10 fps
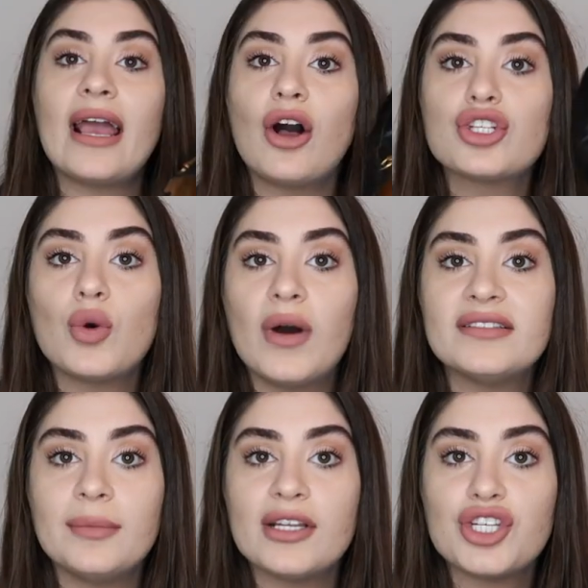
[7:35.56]
I also
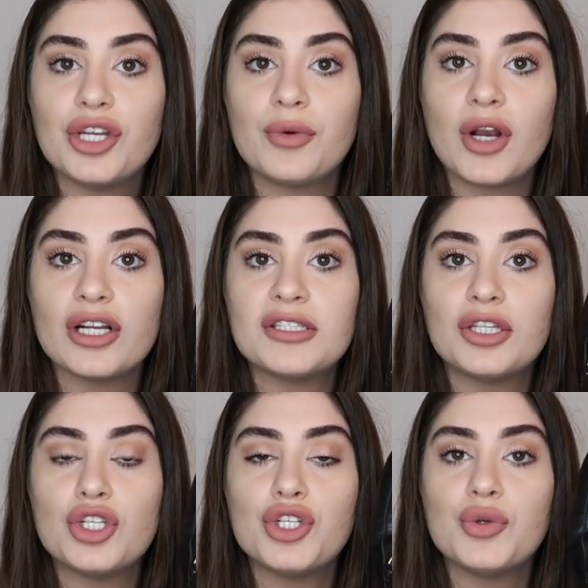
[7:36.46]
wanted to mention in regards
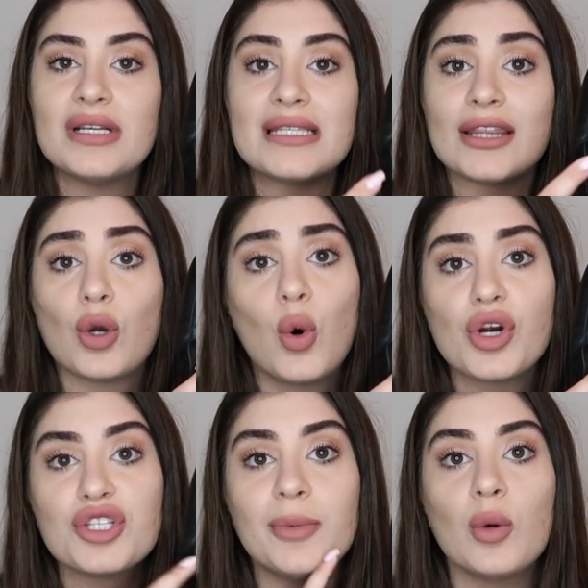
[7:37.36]
to the shoe is that the
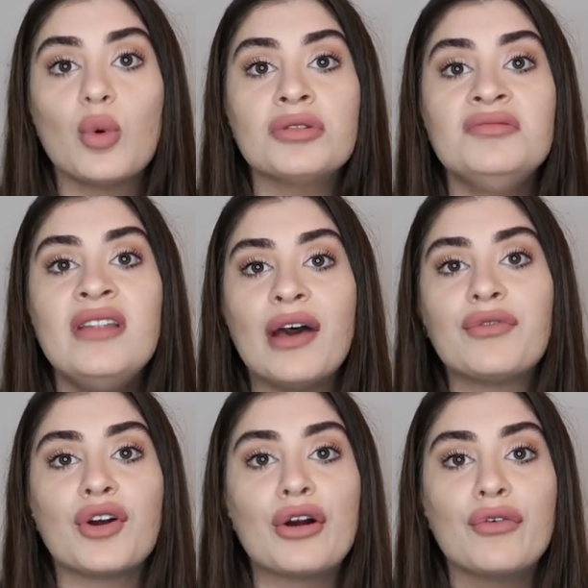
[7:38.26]
horse bit will
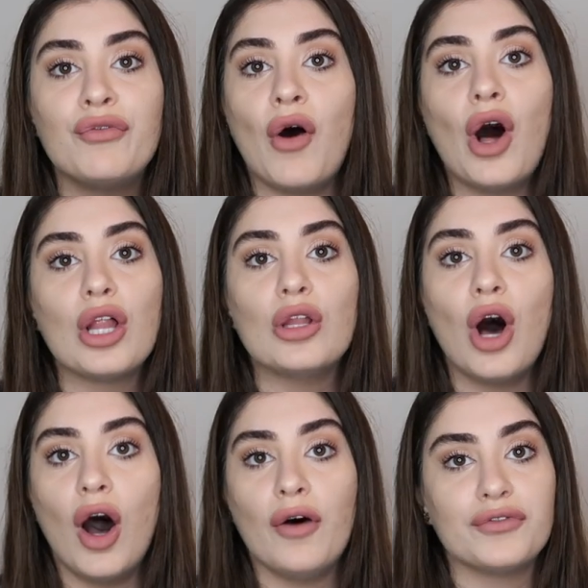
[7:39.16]
never
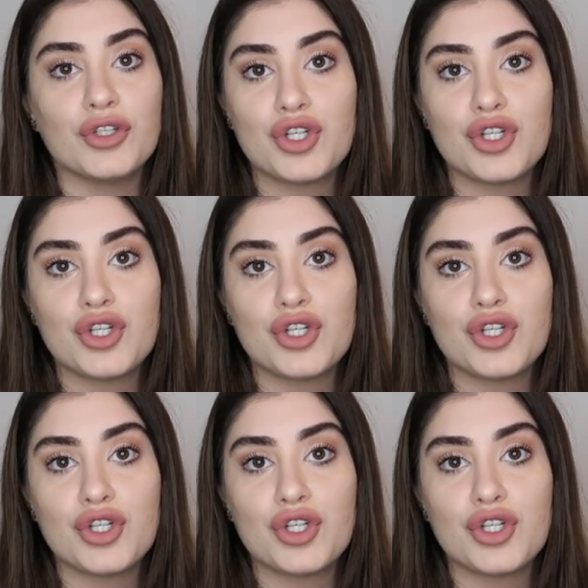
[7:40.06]
fall off the